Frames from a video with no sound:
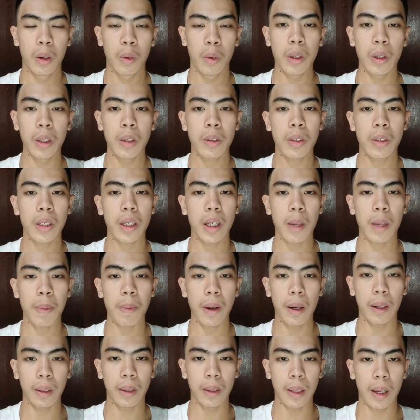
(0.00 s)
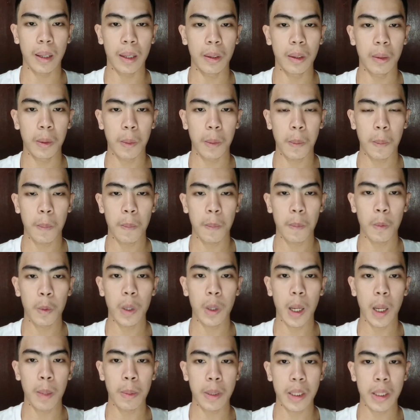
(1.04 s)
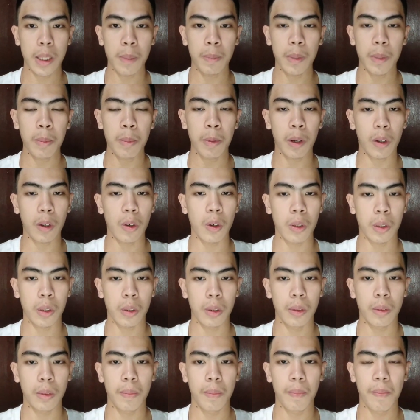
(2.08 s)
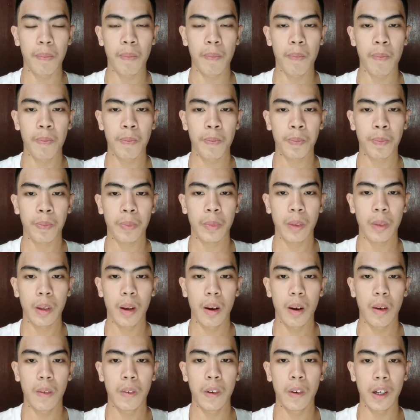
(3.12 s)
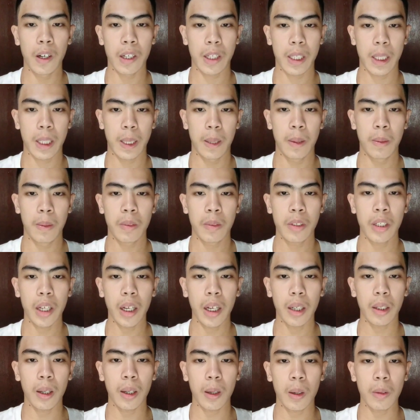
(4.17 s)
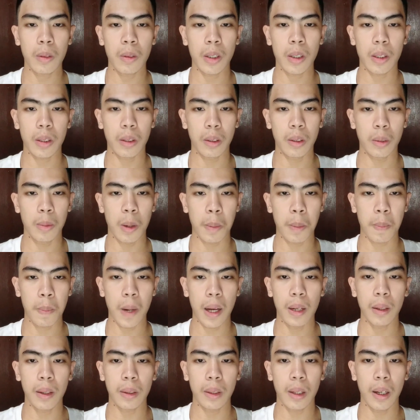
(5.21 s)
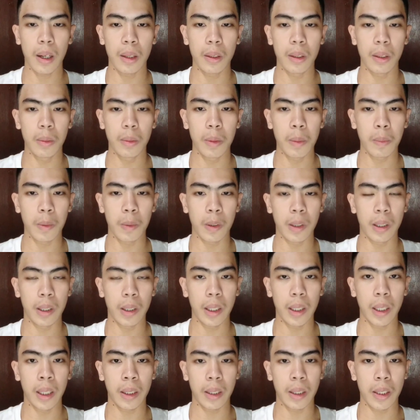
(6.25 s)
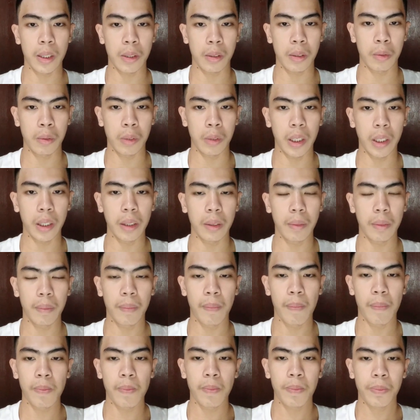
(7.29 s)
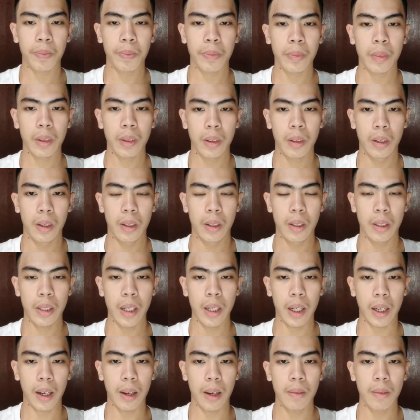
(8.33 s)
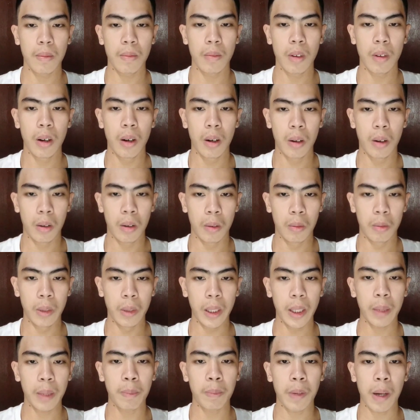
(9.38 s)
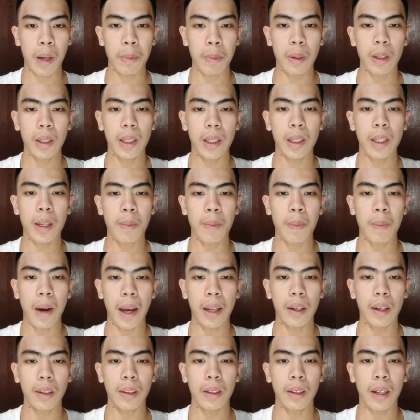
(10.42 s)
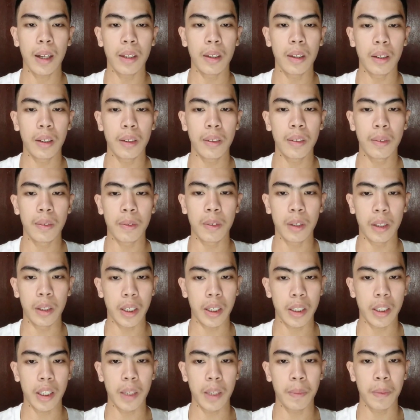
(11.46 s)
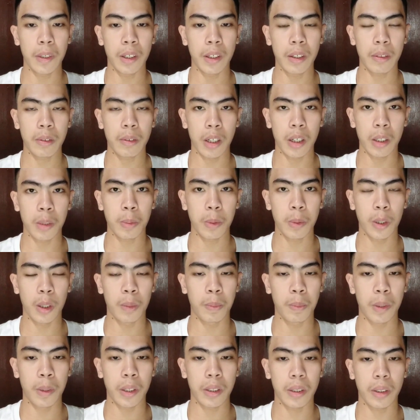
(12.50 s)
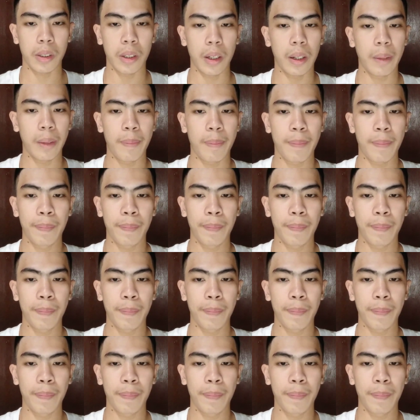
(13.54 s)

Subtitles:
When using a pilot ladder, we have a safety precaution. First, check the condition of the pilot ladder before it is rigged. Second, rig properly the pilot ladder for the safer transfer of personnel.